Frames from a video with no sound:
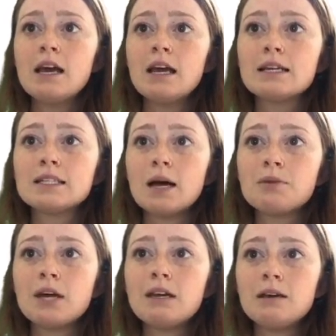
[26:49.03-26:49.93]
except
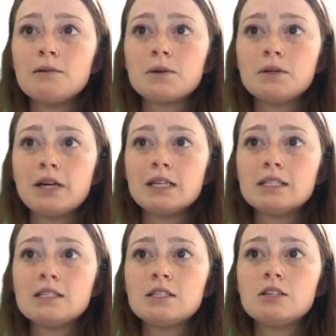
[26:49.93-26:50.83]
that it
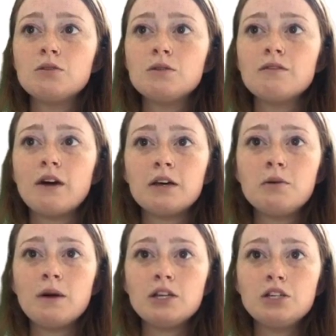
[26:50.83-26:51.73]
relates to
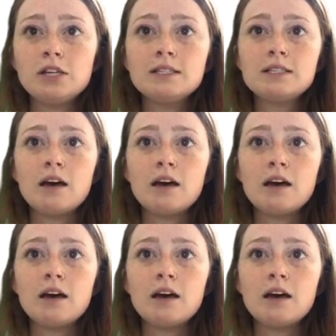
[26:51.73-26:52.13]
evaluations